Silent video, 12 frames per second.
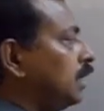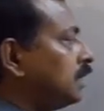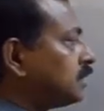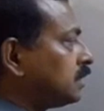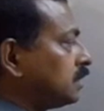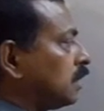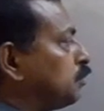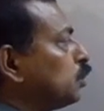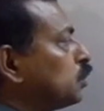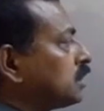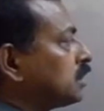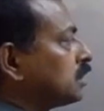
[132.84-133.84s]
Let's
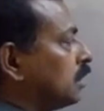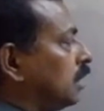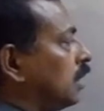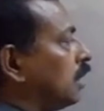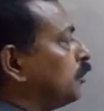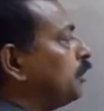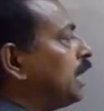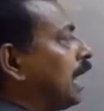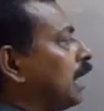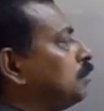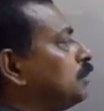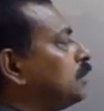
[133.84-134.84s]
suppose we
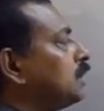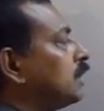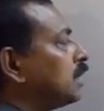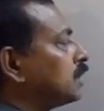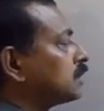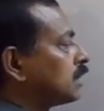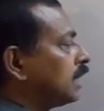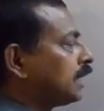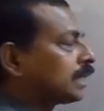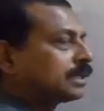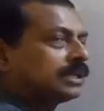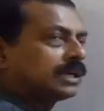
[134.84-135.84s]
have
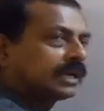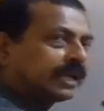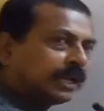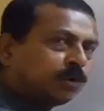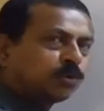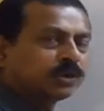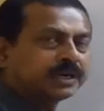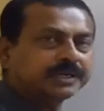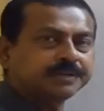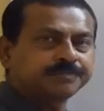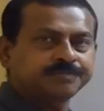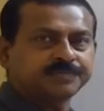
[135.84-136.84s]
conductor A
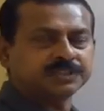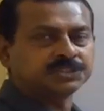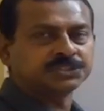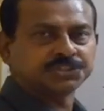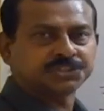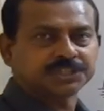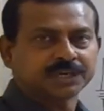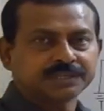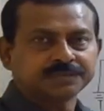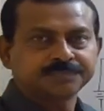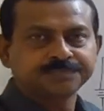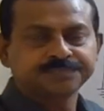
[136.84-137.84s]
only initially,